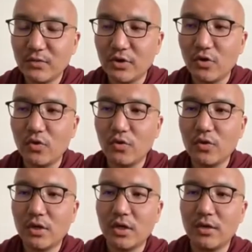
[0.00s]
We know,
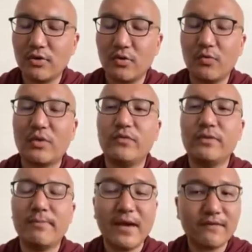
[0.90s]
uh, you know, when we
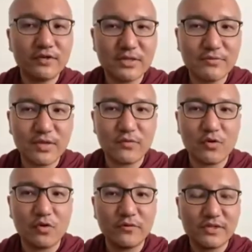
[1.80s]
beg for something, we
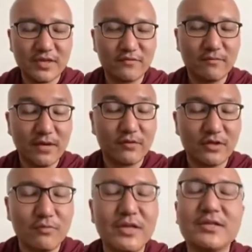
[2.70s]
always have to beg with
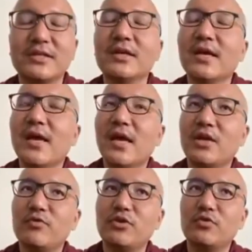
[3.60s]
humility,
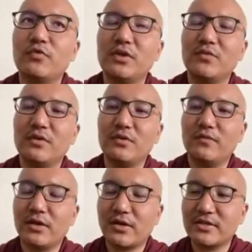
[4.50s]
and we, we we
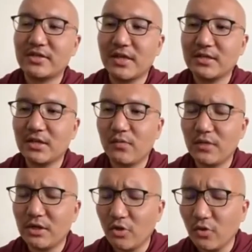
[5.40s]
we understand.
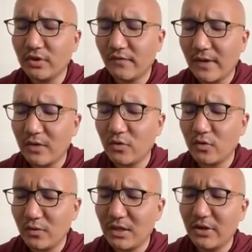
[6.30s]
We know the
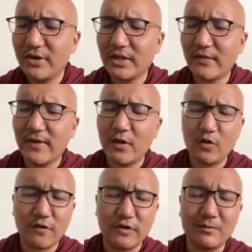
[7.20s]
value. We learn the
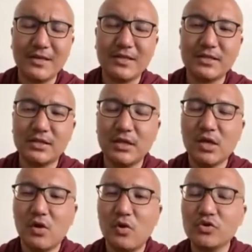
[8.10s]
value of humility.
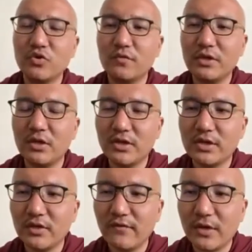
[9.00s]
Also, we
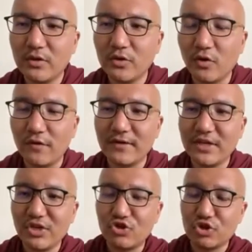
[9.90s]
learn the value of
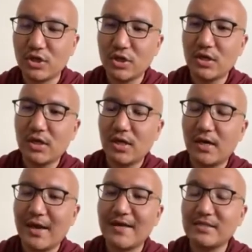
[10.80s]
each
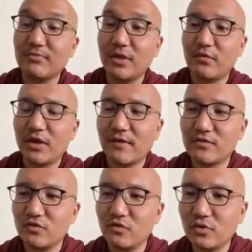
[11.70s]
uh, item that we have
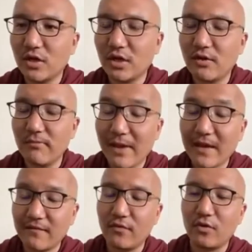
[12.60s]
to uh,
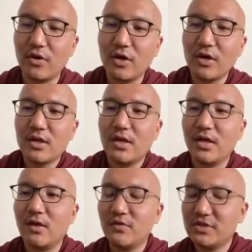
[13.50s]
beg for.
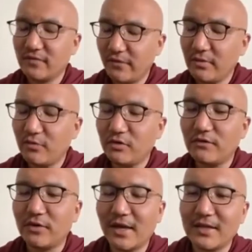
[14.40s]
Uh, which is very
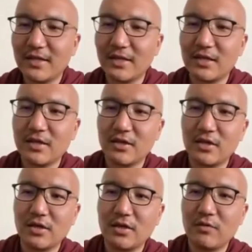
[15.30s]
beautiful, I think.
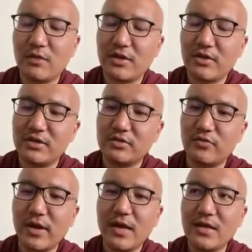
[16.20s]
Uh, whether it's
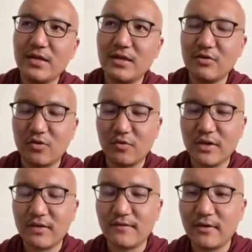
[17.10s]
raining or
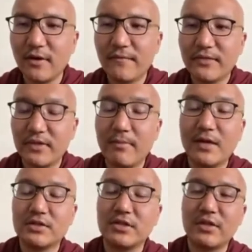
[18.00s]
whatever, the
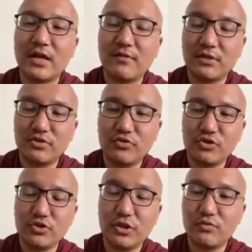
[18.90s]
monks in Theravada
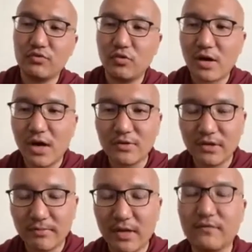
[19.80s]
tradition, they would go out
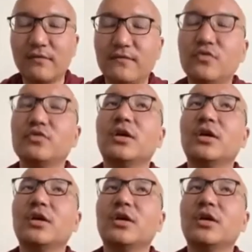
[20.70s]
and beg for food.